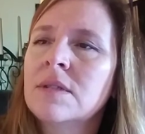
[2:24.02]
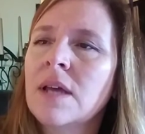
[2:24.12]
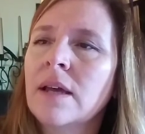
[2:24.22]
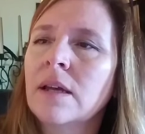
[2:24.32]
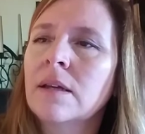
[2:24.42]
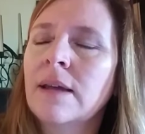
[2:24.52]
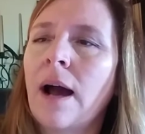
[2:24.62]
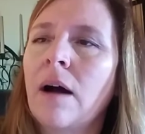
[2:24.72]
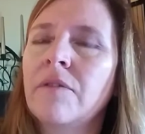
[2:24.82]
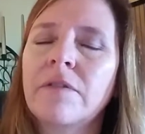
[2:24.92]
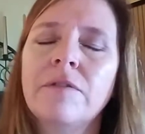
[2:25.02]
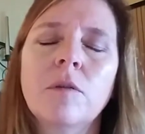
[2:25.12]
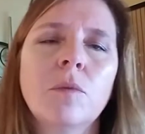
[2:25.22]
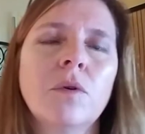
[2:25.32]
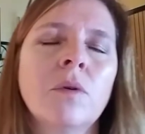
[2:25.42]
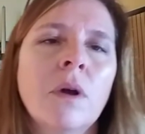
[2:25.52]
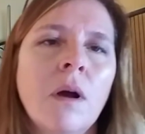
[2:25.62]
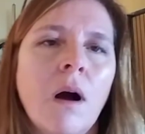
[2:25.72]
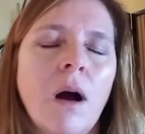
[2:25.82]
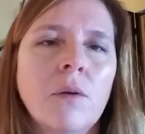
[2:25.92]
day, yeah, of the full moon
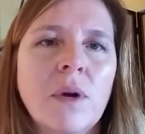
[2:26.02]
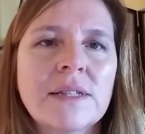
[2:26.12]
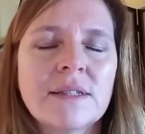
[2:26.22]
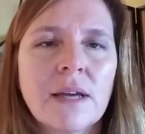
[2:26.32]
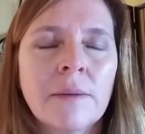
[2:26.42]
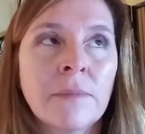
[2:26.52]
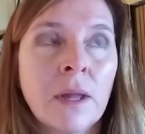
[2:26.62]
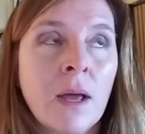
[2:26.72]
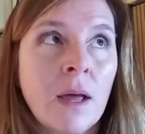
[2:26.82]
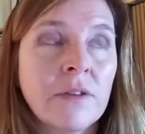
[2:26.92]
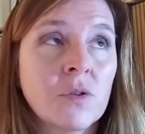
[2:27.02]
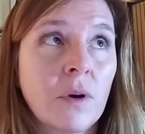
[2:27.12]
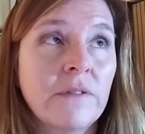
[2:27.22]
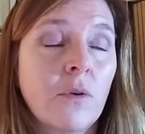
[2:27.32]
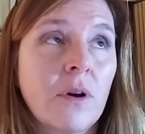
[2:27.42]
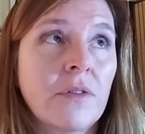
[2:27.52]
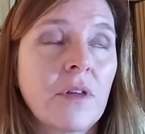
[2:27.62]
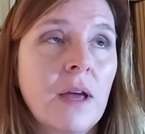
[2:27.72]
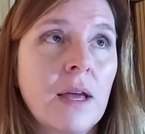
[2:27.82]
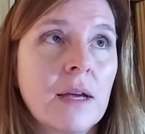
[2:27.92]
on Wednesday, the 24th.
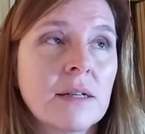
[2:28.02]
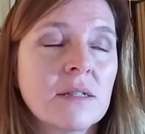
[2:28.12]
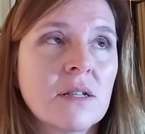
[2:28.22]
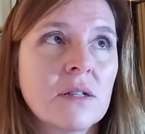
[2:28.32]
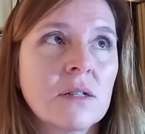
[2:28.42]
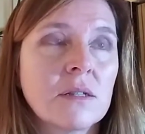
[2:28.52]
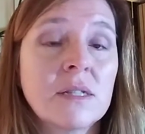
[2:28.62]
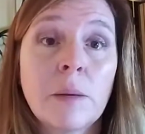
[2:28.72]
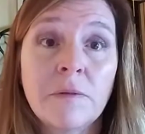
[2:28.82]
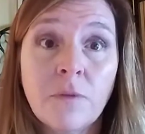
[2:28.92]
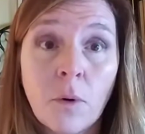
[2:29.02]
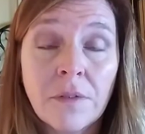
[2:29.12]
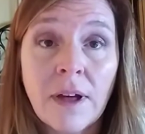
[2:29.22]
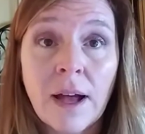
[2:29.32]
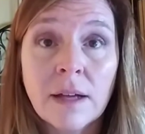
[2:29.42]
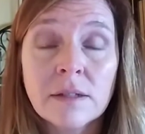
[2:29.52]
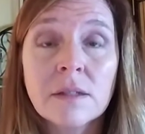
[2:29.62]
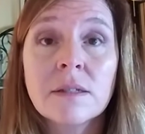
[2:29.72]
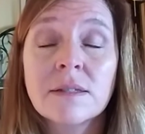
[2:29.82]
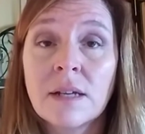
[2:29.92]
And the day before that,
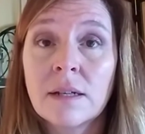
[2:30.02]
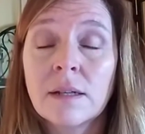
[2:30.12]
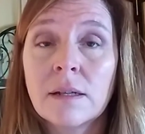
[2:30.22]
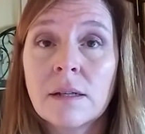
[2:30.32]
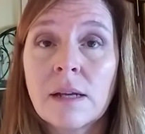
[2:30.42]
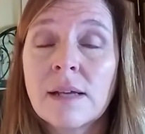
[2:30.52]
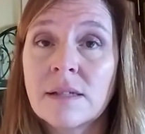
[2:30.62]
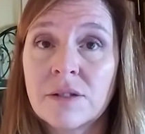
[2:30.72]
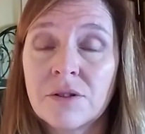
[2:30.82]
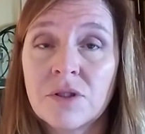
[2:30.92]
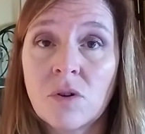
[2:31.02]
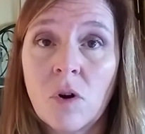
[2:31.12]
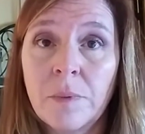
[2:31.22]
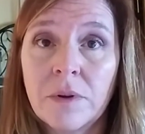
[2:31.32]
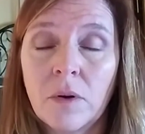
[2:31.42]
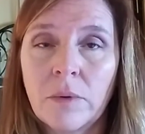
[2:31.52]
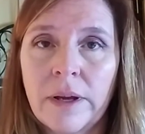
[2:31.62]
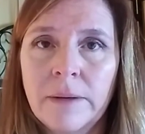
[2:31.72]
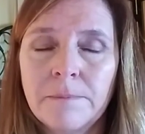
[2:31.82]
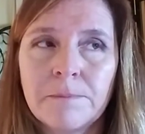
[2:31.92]
the sun has entered Scorpio,
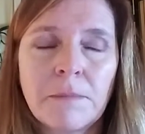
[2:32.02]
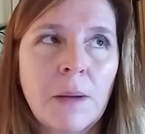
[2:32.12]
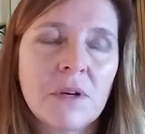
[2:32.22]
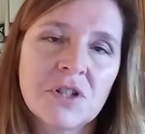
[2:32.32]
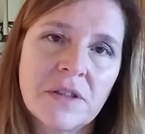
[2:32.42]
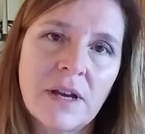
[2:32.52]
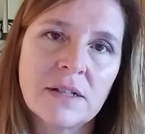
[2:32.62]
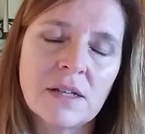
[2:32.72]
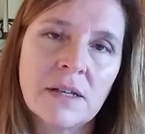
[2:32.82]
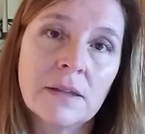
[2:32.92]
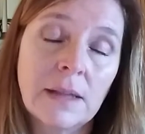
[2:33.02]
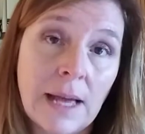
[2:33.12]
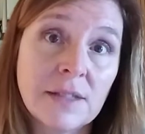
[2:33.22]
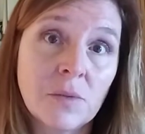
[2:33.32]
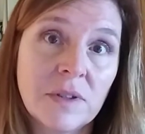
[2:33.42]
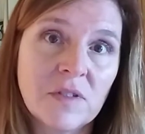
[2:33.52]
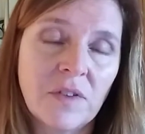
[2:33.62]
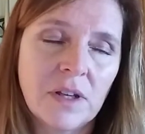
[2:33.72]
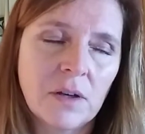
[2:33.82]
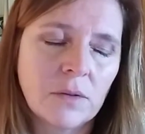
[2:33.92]
right? I mentioned that in last week's
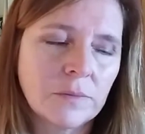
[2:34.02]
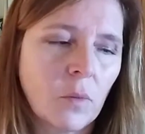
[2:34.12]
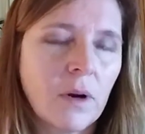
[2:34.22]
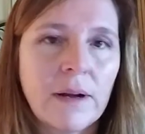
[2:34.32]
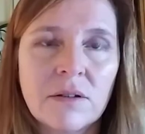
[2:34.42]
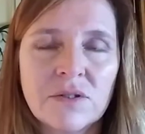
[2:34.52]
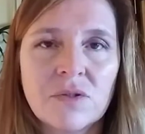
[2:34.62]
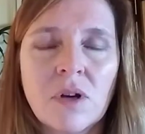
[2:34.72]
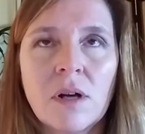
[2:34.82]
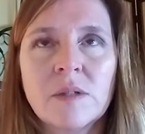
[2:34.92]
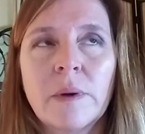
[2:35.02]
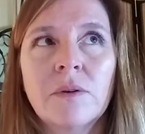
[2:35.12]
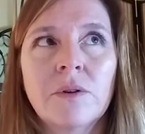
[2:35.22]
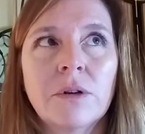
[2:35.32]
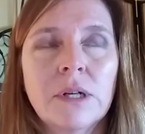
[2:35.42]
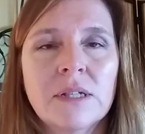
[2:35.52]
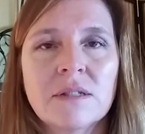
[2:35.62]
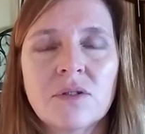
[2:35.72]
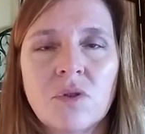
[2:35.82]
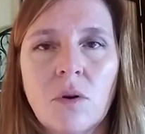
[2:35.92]
video, where I also talked about Uranus
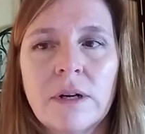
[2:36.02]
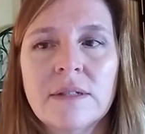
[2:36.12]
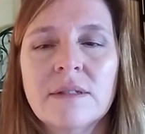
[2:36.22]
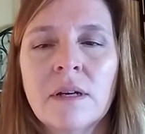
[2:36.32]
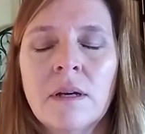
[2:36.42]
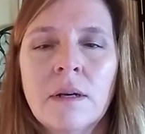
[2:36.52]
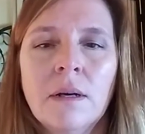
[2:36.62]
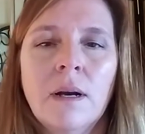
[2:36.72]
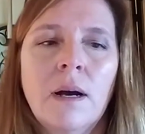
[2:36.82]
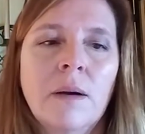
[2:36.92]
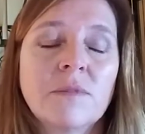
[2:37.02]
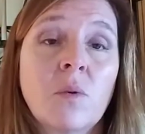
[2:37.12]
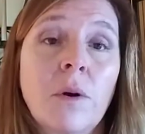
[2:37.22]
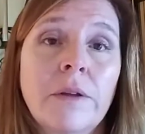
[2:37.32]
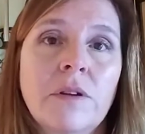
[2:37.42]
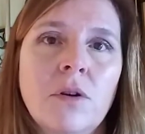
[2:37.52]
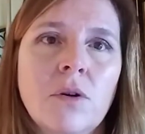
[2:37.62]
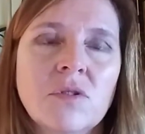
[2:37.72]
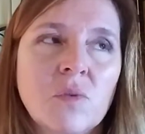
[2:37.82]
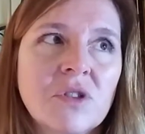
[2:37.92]
and Taurus um, squaring the
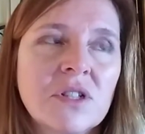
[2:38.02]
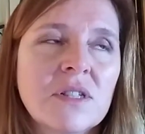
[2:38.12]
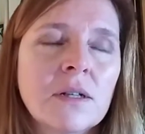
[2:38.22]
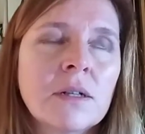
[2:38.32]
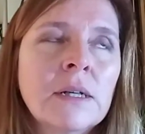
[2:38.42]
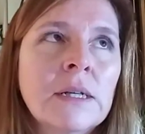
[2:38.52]
nodes, which is a